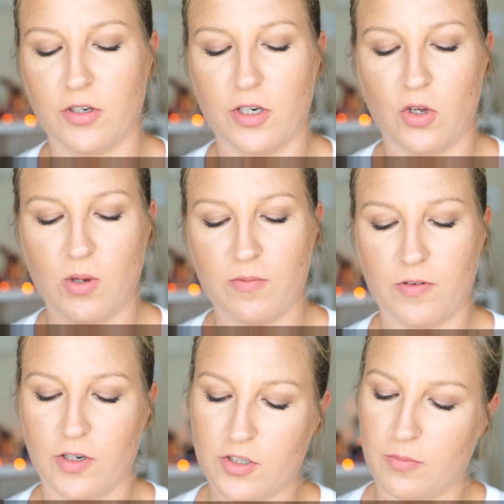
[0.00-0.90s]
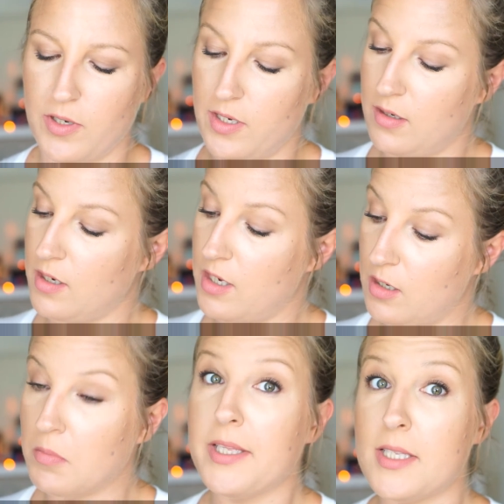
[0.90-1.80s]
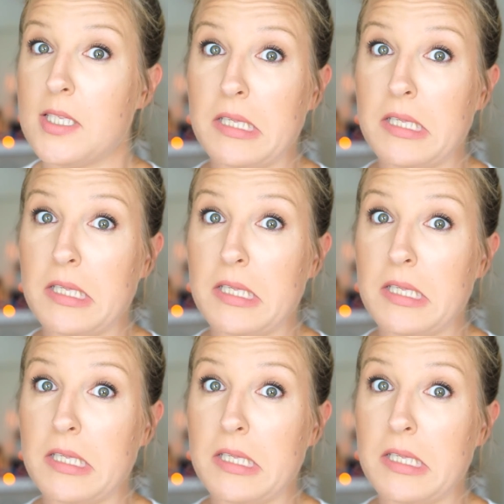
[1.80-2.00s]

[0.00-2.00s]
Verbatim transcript: going to go up first, but um, it,